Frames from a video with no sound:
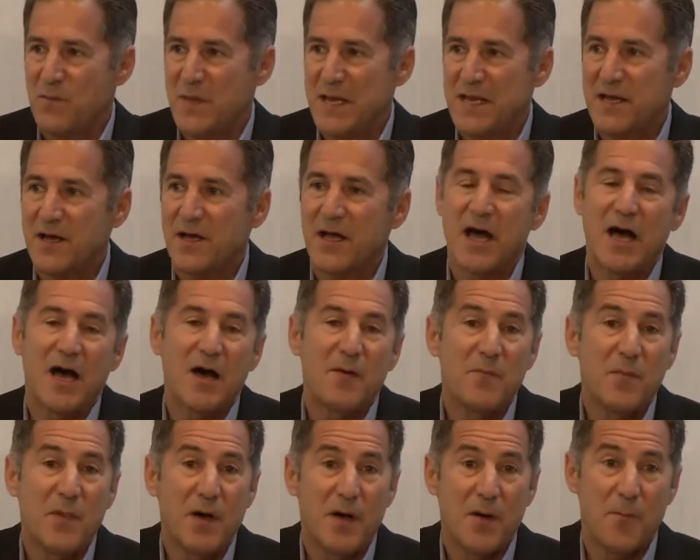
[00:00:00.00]

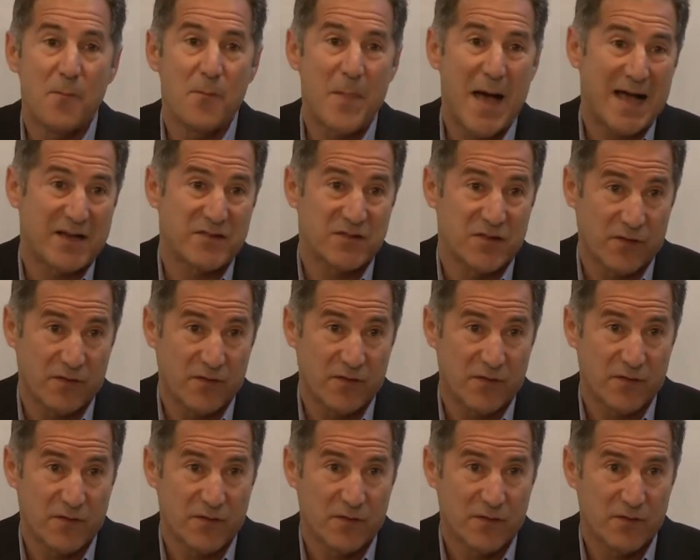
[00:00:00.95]
Mediacom,
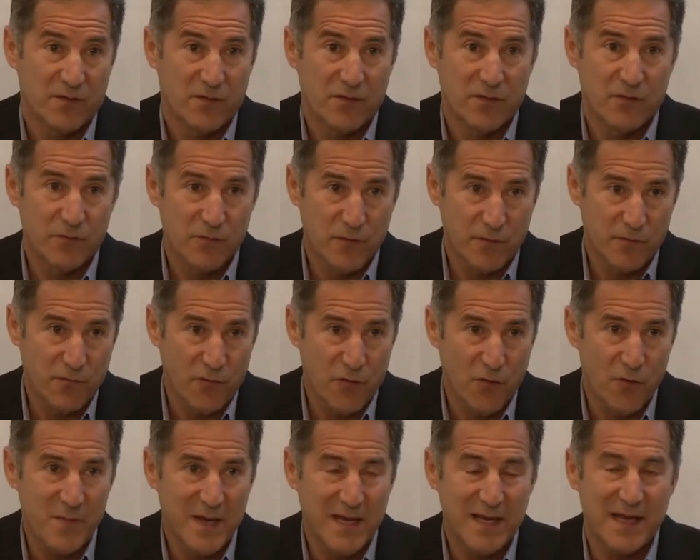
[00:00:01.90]
Maxis, the
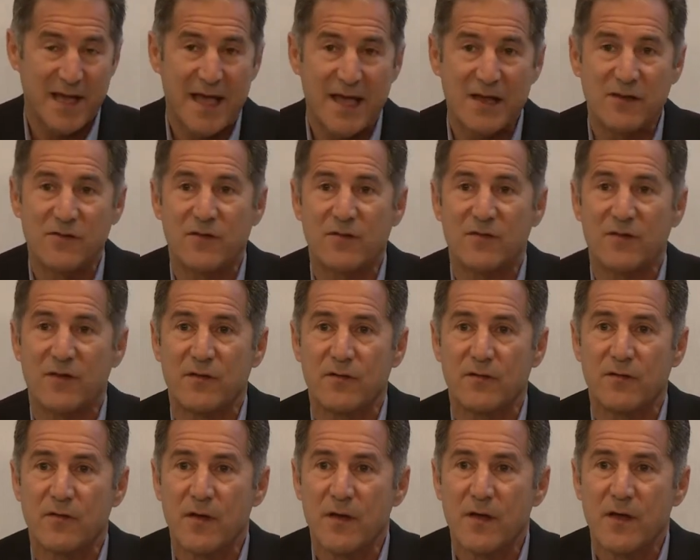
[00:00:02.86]
4 media
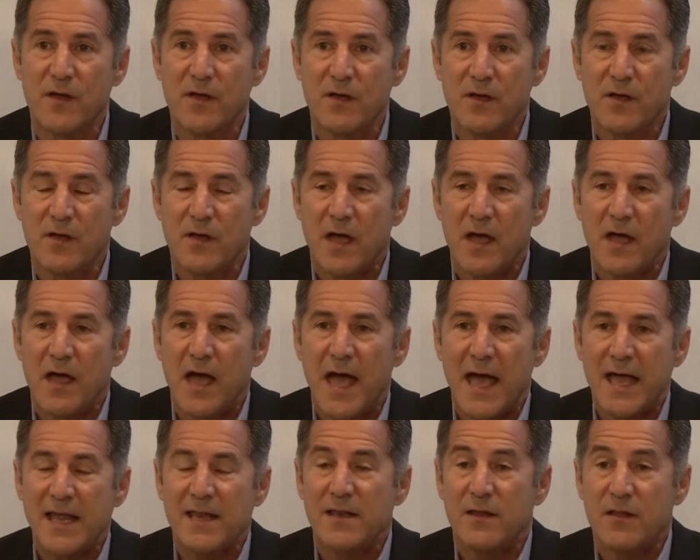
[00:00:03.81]
agencies.
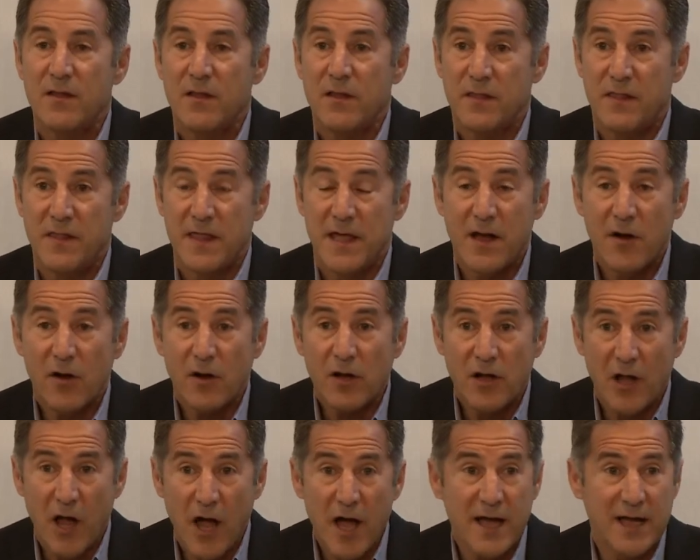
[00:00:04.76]
And their
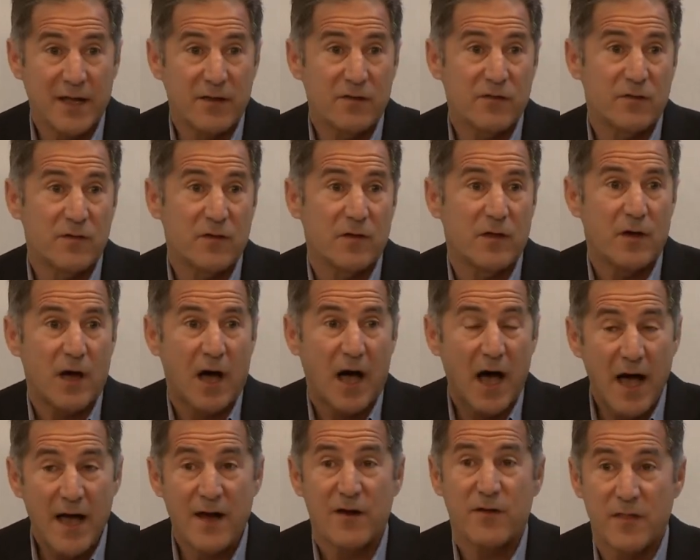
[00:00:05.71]
clients
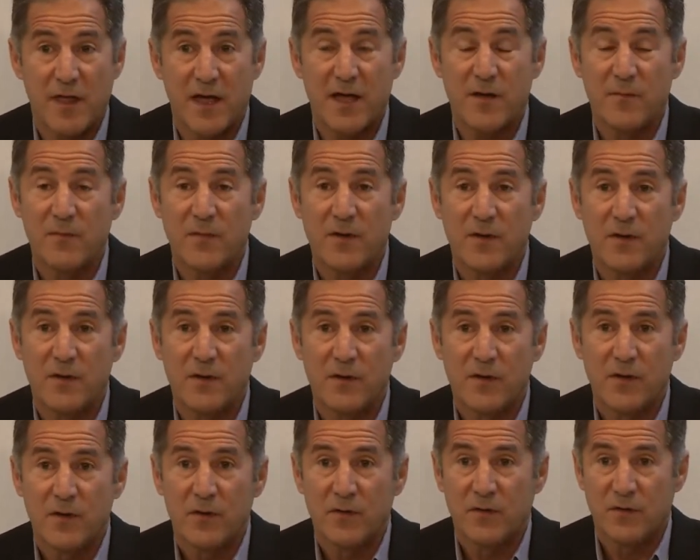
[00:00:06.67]
hire them
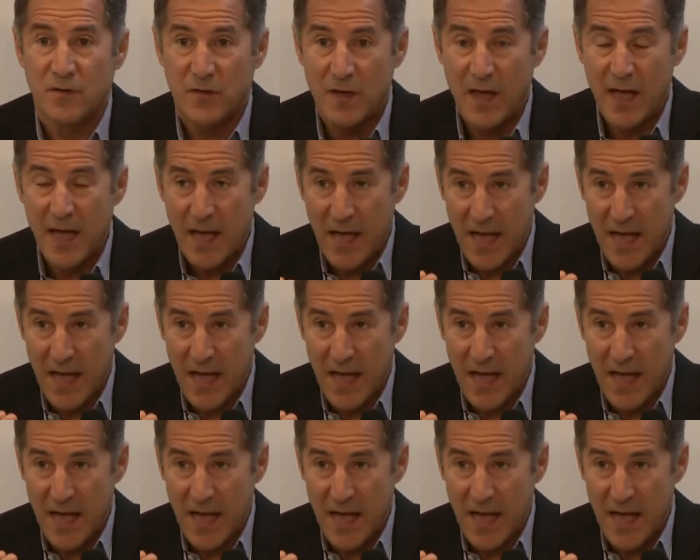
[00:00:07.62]
to